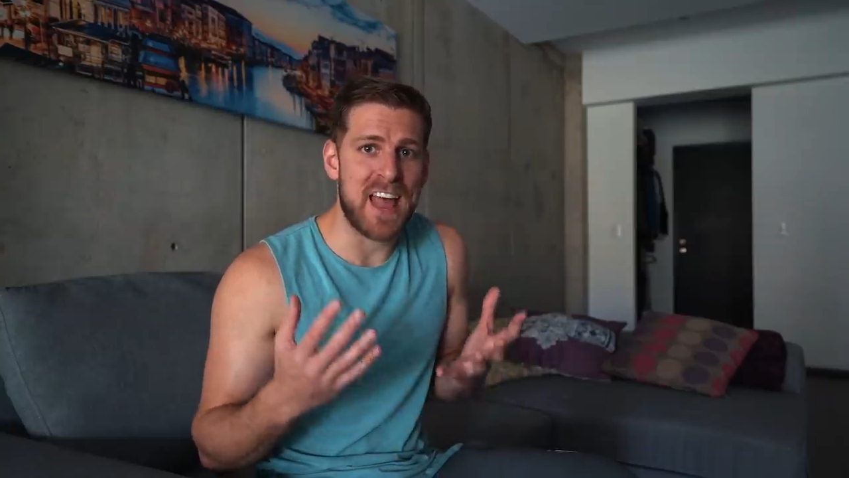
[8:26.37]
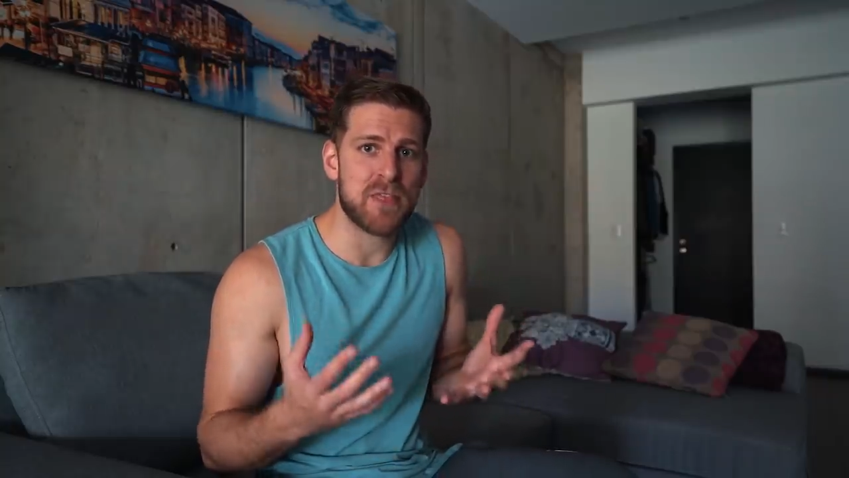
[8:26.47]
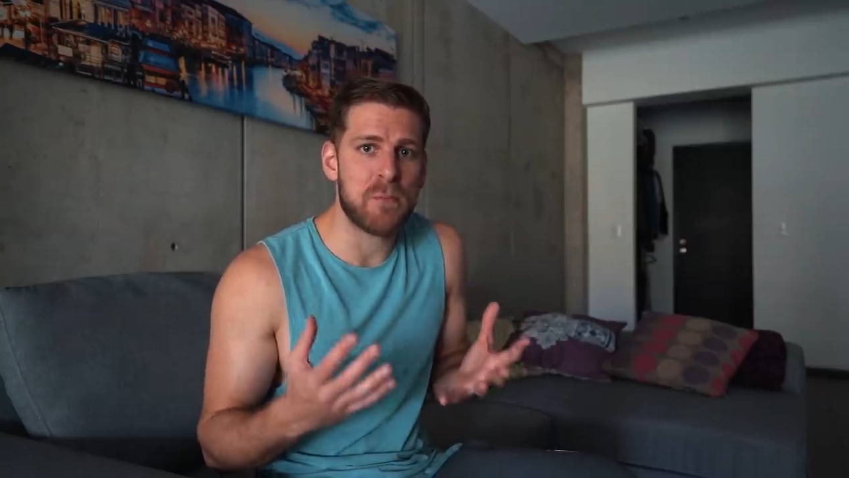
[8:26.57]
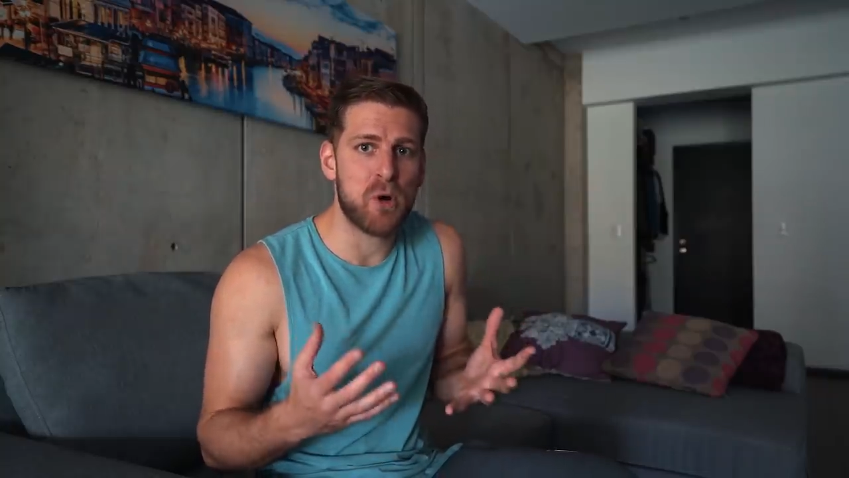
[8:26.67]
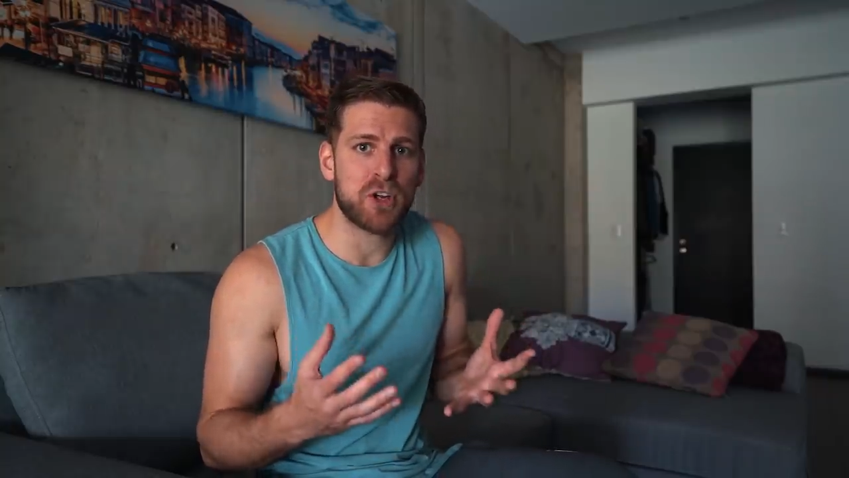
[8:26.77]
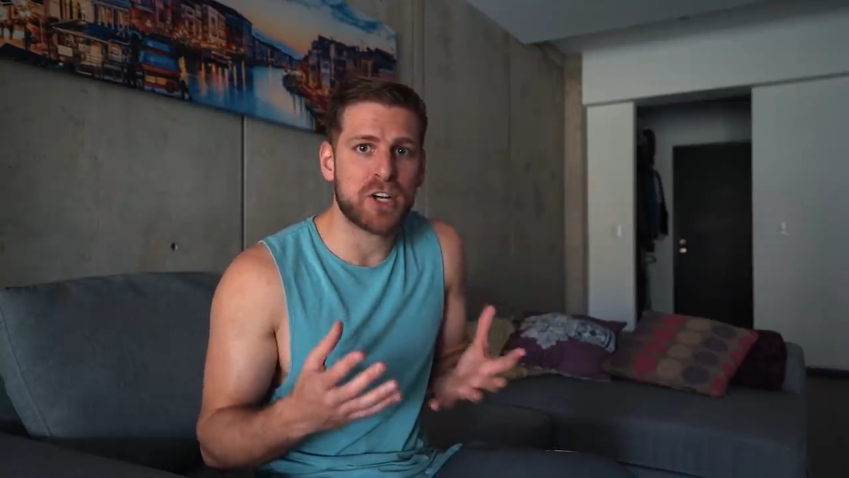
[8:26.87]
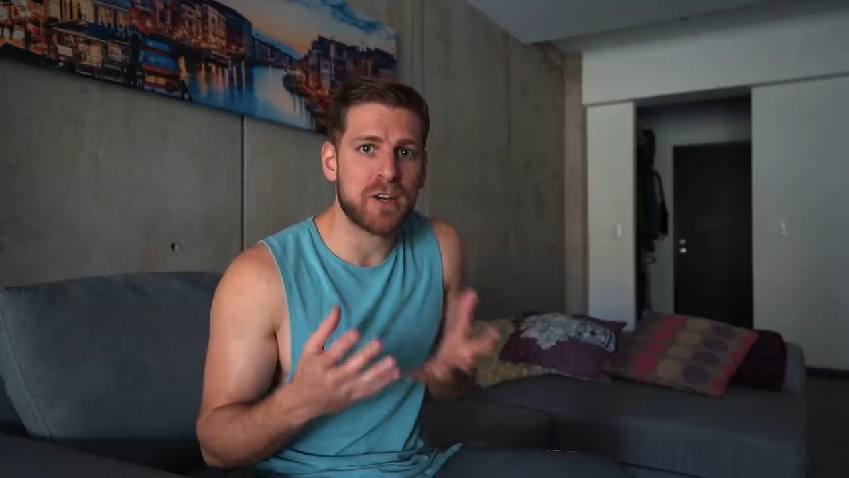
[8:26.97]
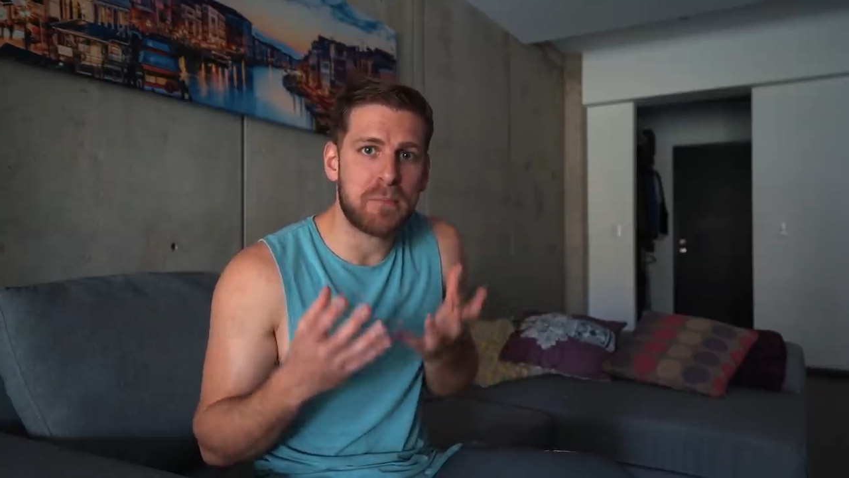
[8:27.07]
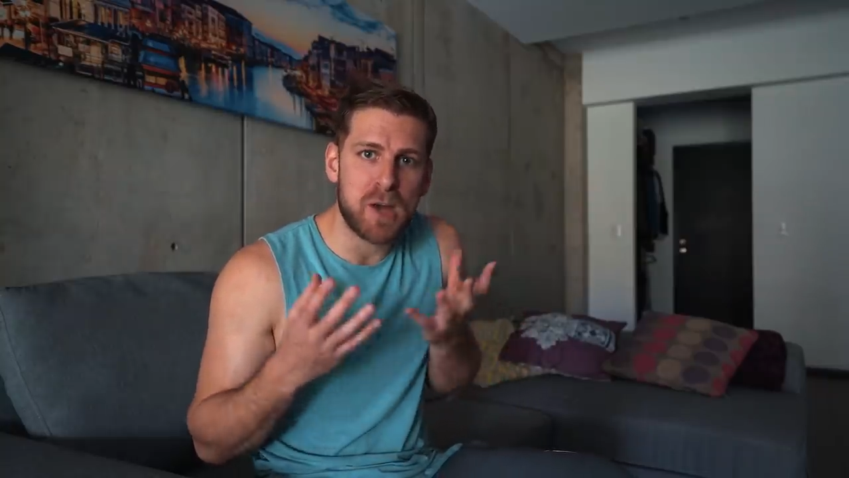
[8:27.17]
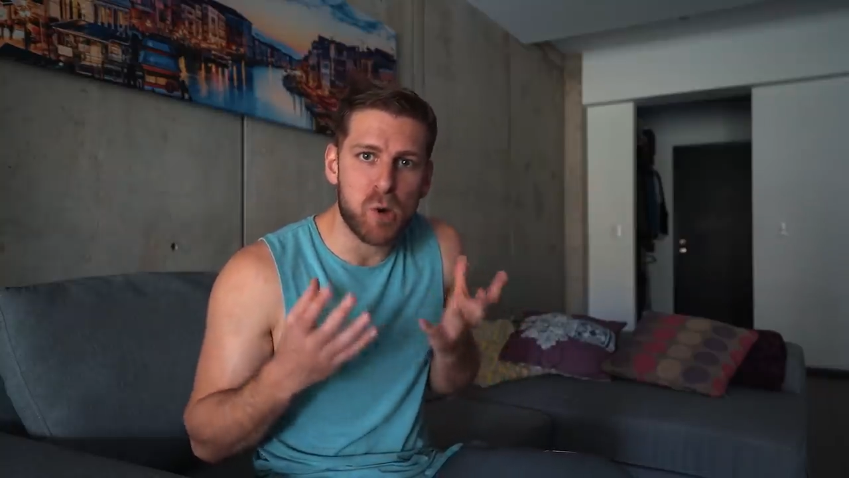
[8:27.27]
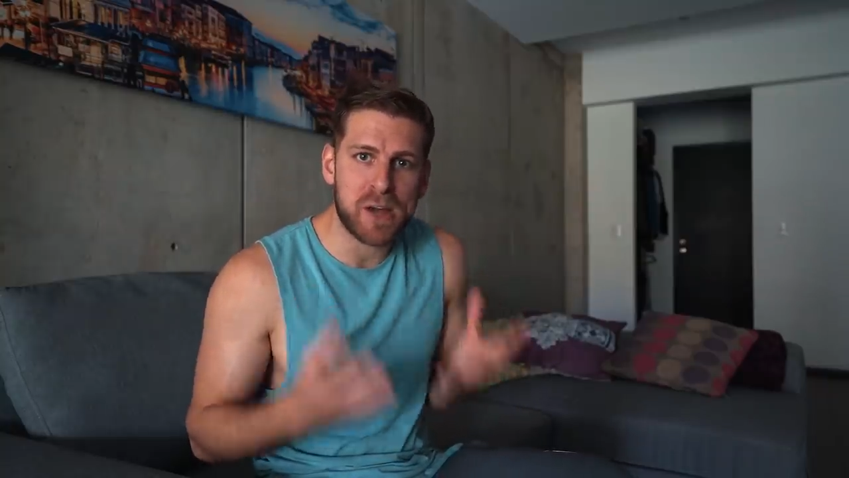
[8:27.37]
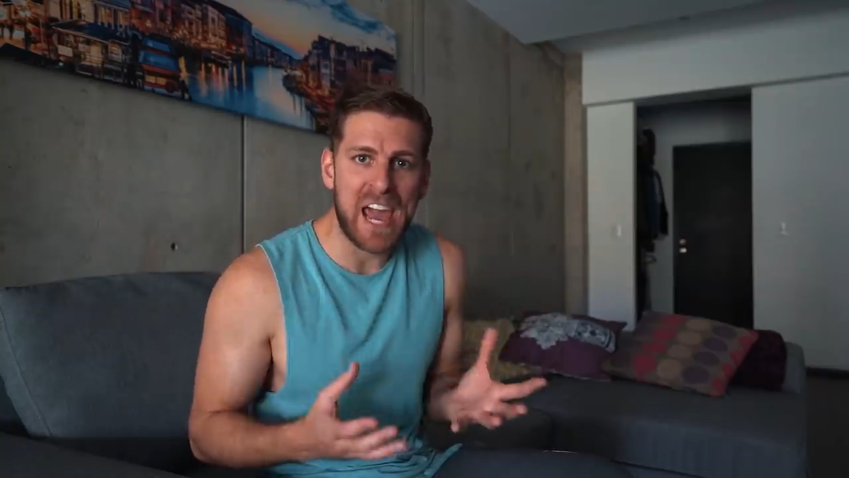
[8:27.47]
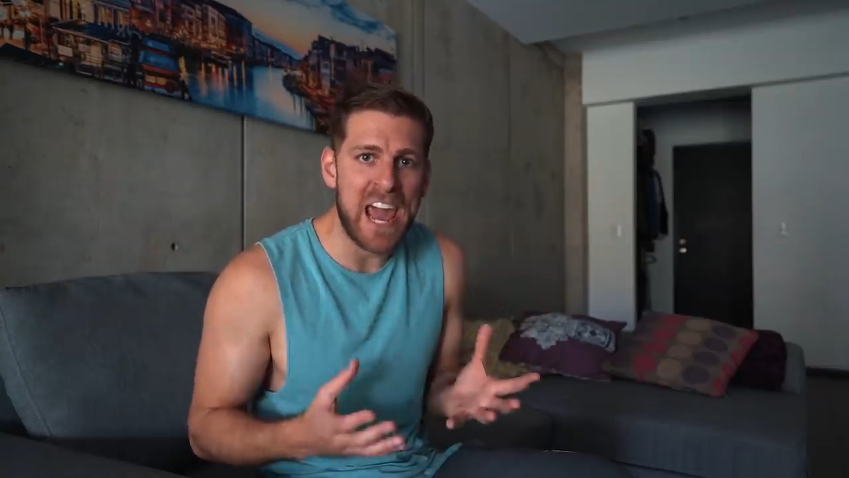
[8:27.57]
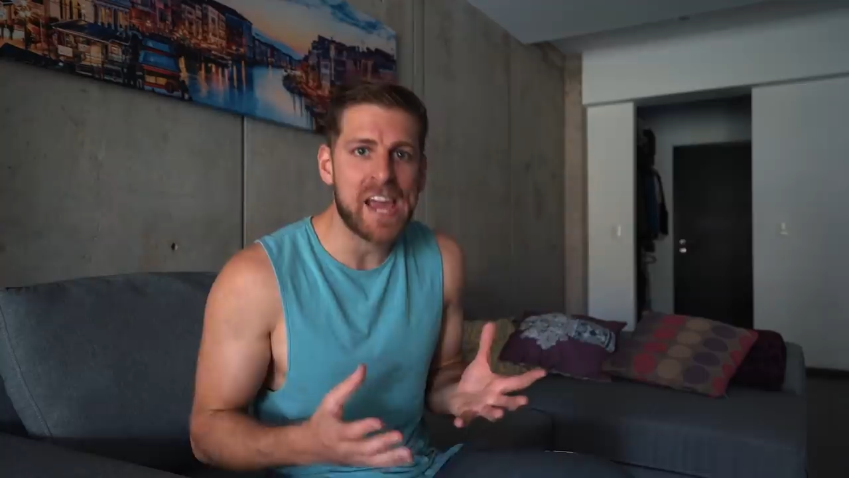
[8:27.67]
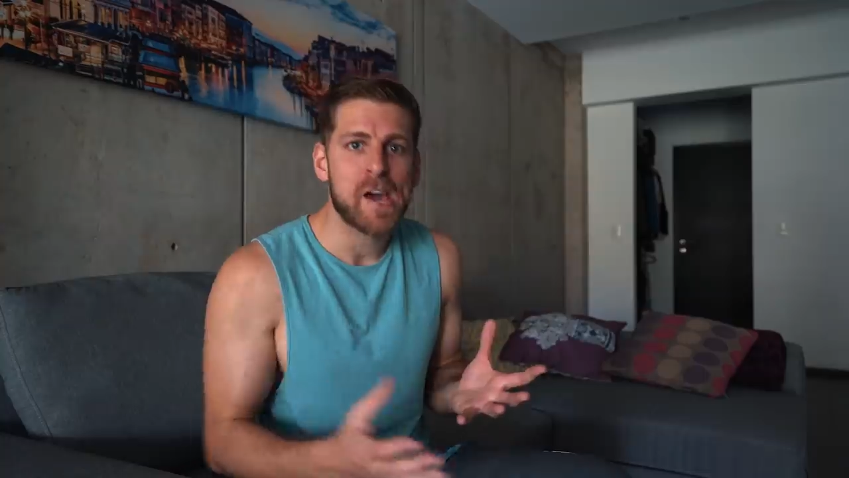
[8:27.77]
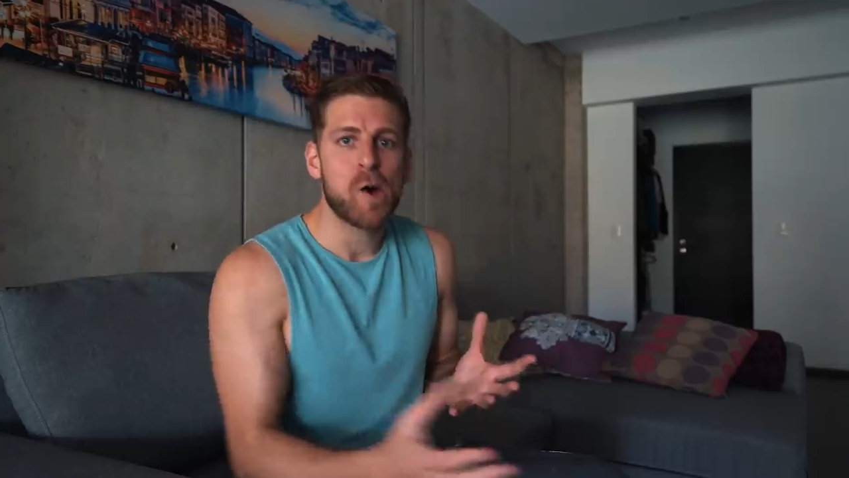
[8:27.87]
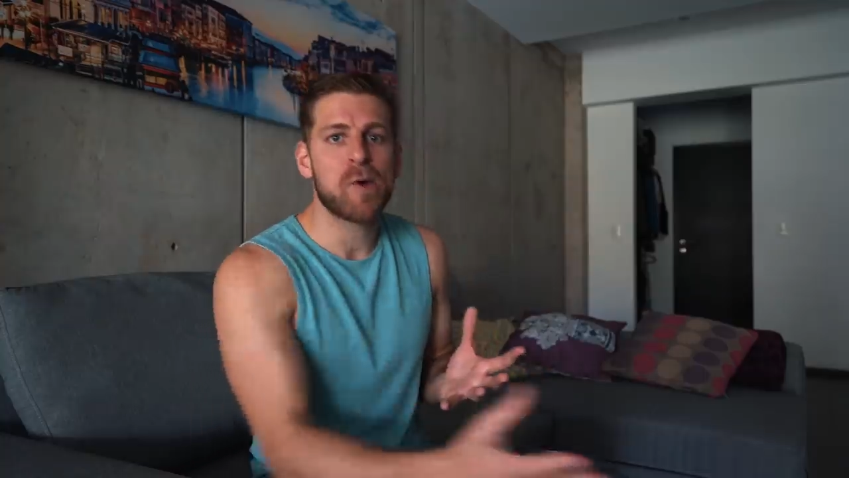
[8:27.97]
and the more you're gonna be okay